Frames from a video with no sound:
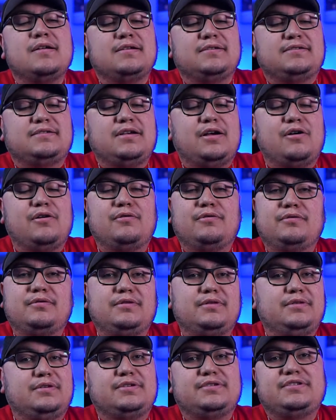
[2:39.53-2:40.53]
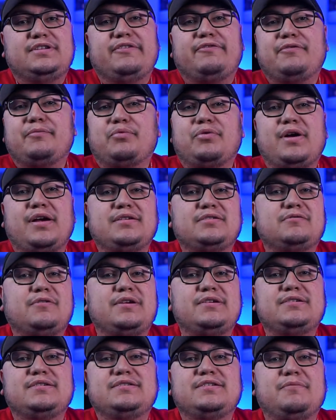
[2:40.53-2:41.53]
So there's different price
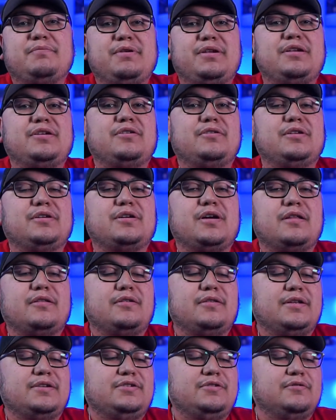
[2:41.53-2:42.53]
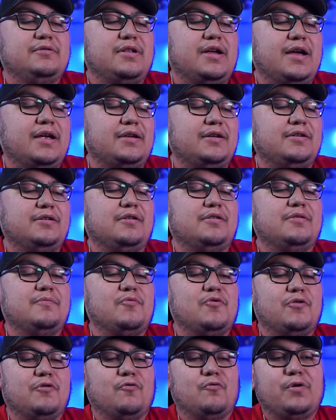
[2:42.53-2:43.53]
ranges depending on the color that you like. You know, the
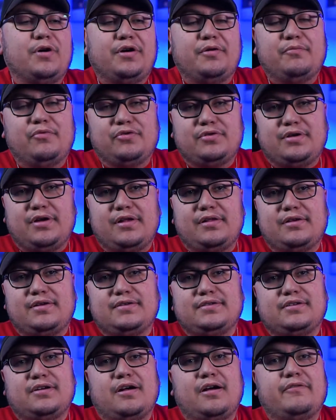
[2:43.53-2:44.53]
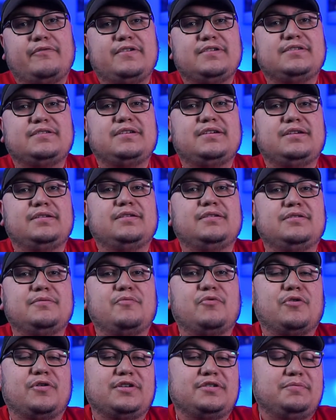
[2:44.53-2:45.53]
more wearable colors are obviously the
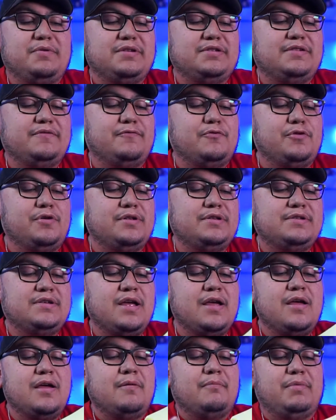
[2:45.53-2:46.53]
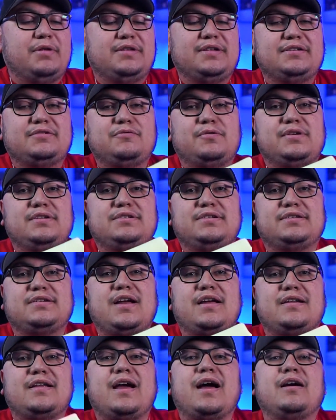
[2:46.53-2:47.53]
more expensive ones, but this one is just
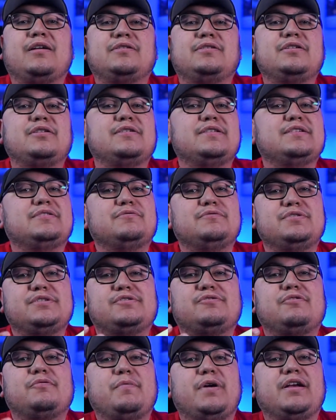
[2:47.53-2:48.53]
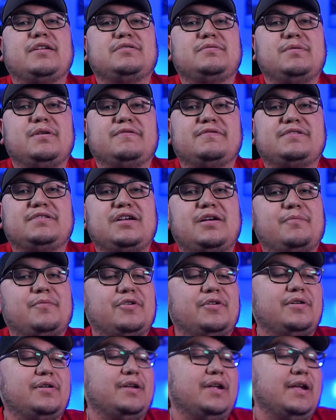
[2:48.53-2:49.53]
kind of out there. This one just reminds me of
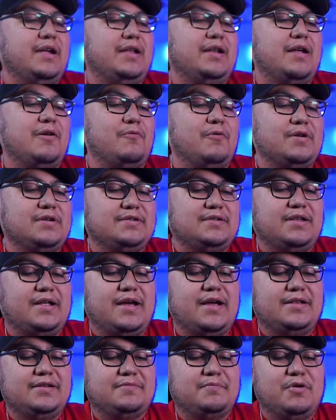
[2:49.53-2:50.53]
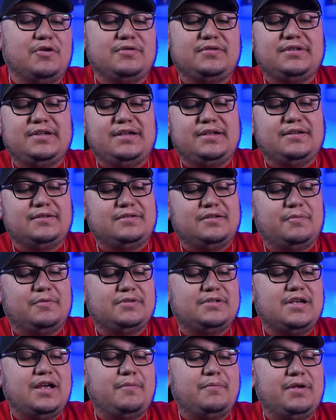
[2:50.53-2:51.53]
summer, and I wear slides mostly in the
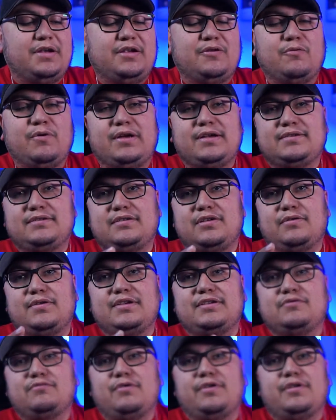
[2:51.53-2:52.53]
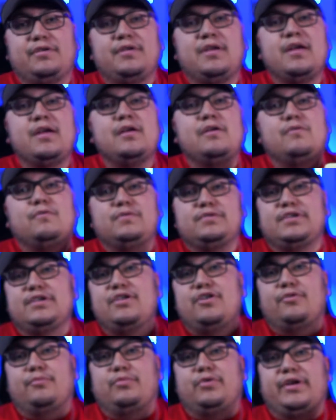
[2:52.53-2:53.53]
summertime anyway, so this one was a
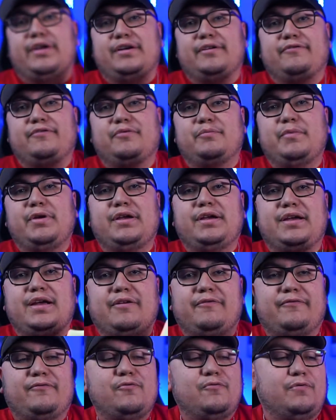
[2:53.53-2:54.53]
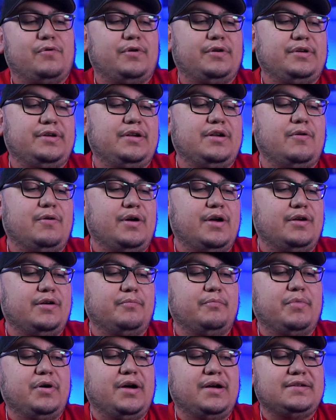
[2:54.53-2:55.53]
no-brainer for me, and for, you know,
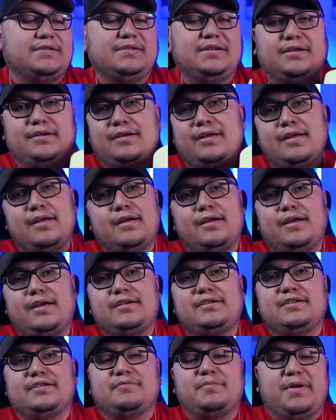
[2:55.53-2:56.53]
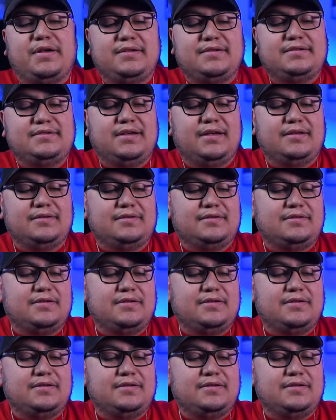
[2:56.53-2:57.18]
$100, and it just made sense.